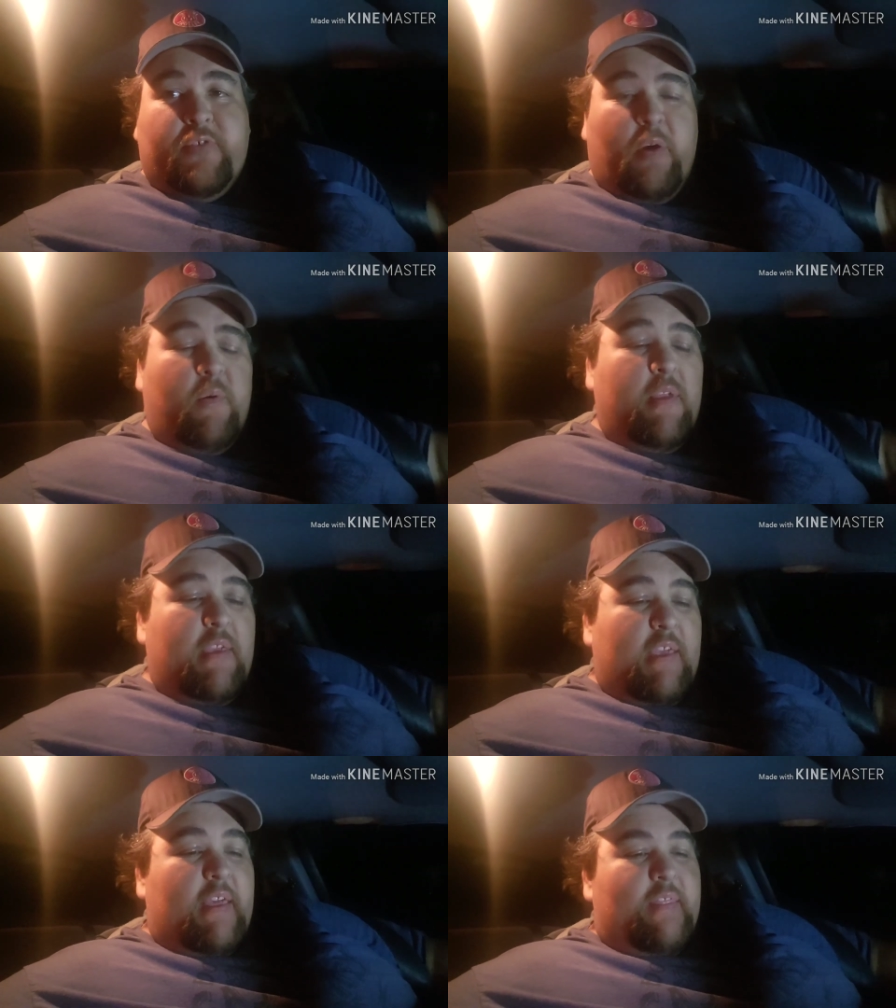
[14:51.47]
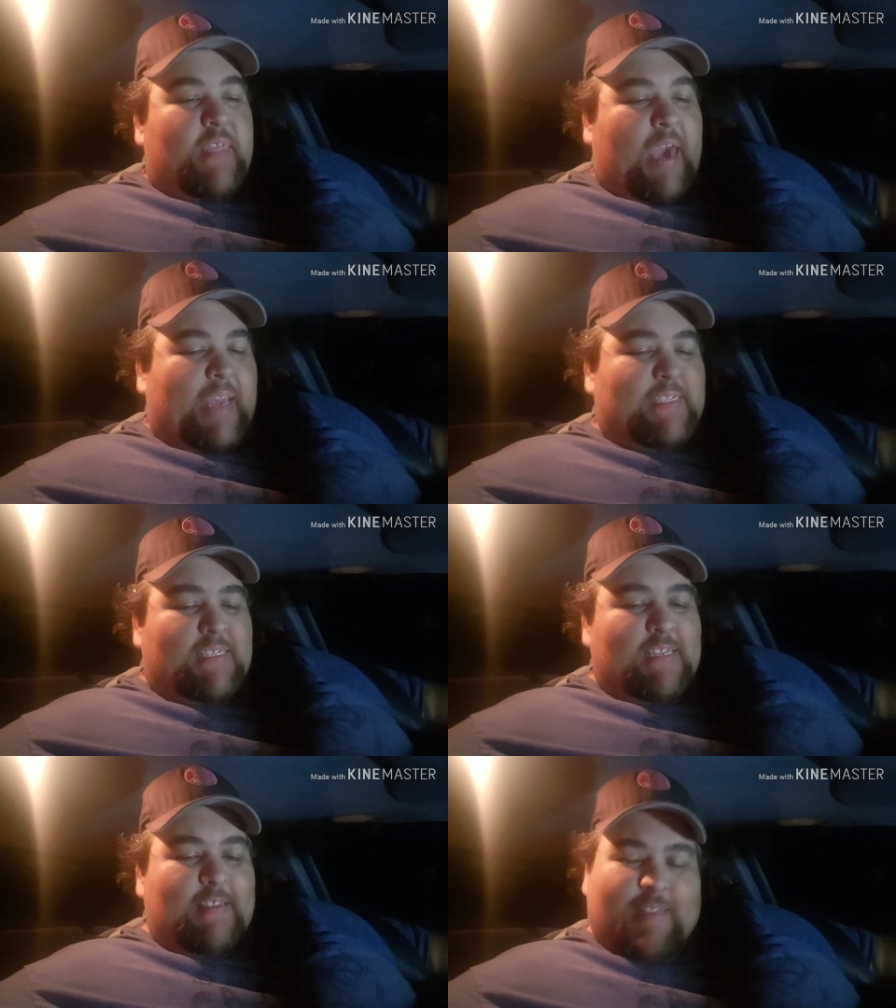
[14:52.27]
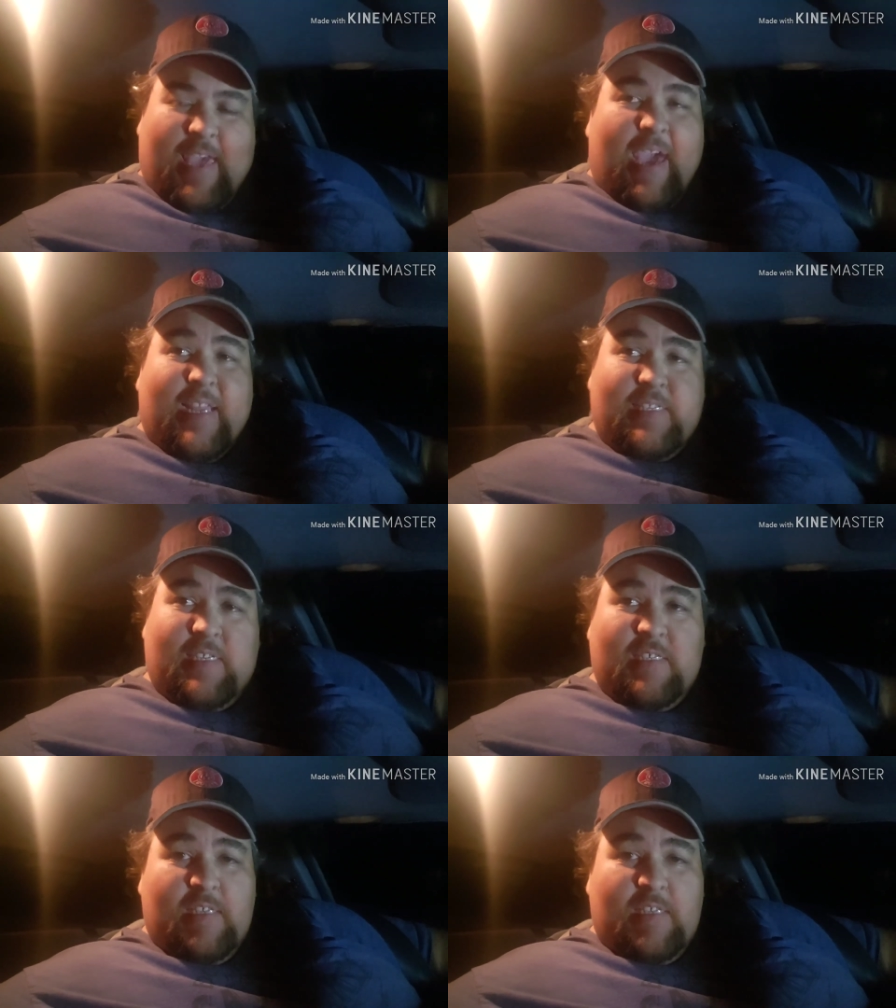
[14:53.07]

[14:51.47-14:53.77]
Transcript: So that's that.